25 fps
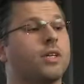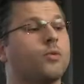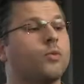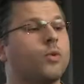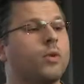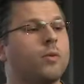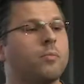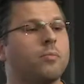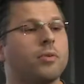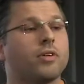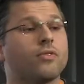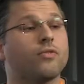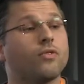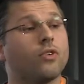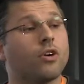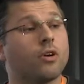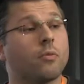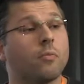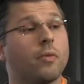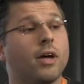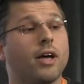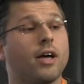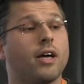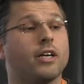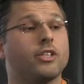will
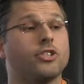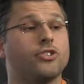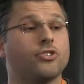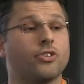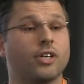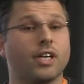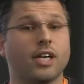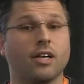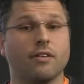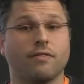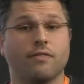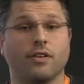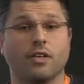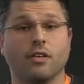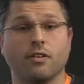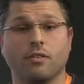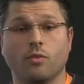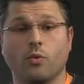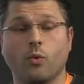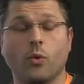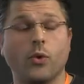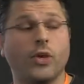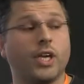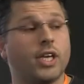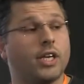perform a geographic
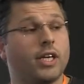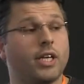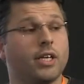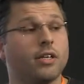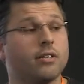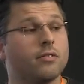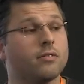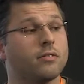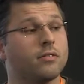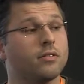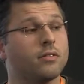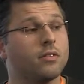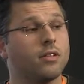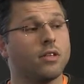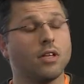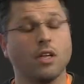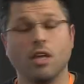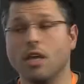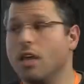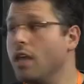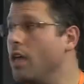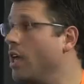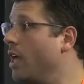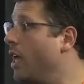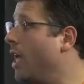query,
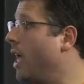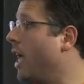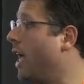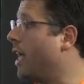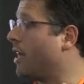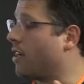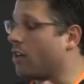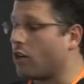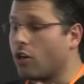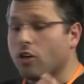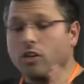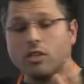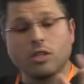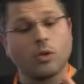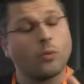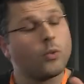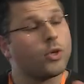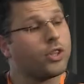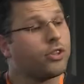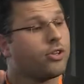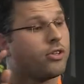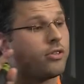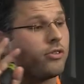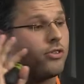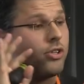and according
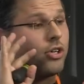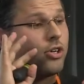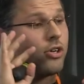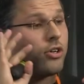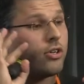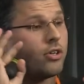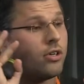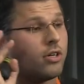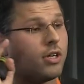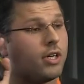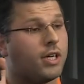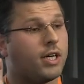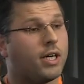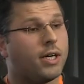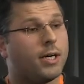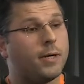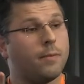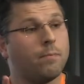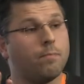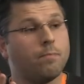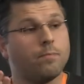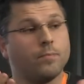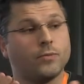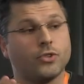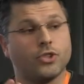with your
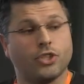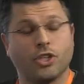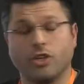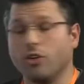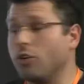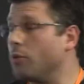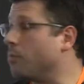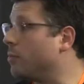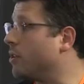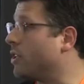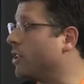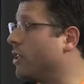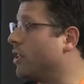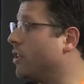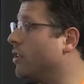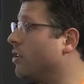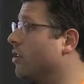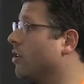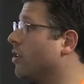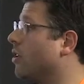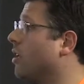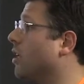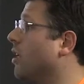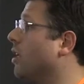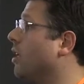geometry,
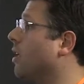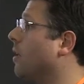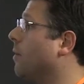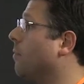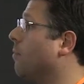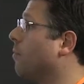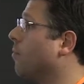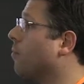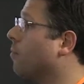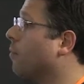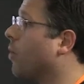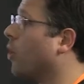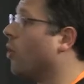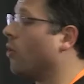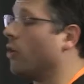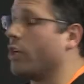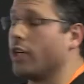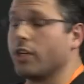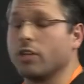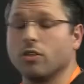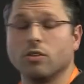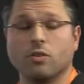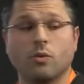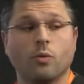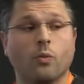your
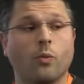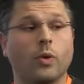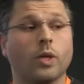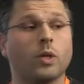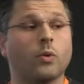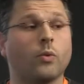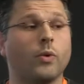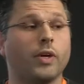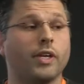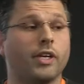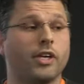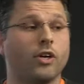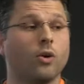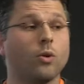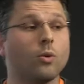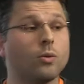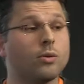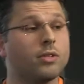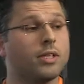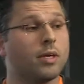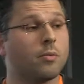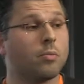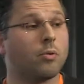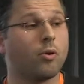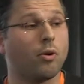polygon will query all
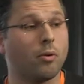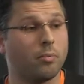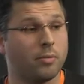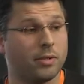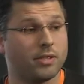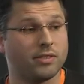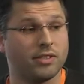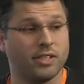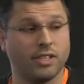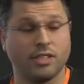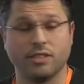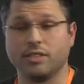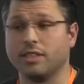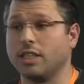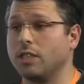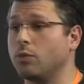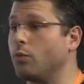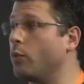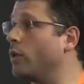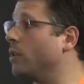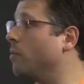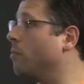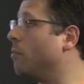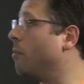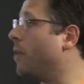the property that
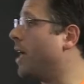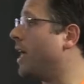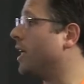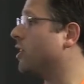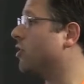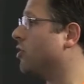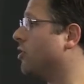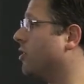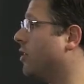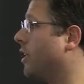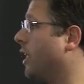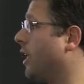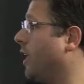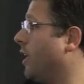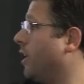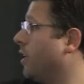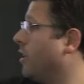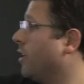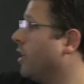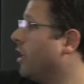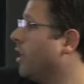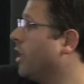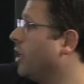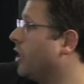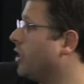will match the
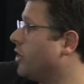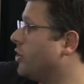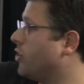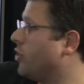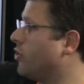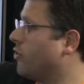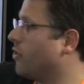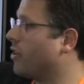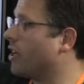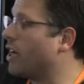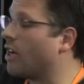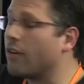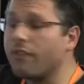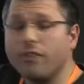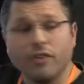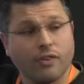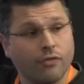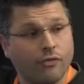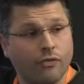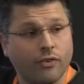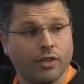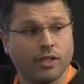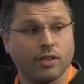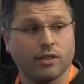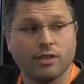geographic
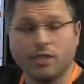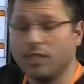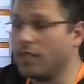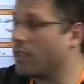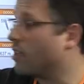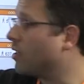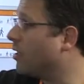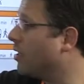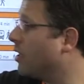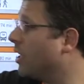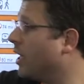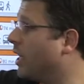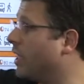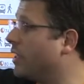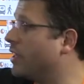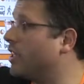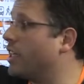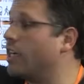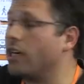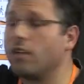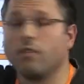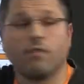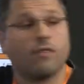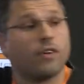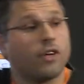filter and the
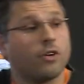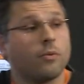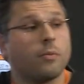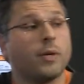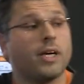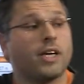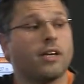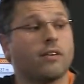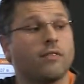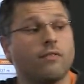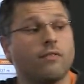alphanumeric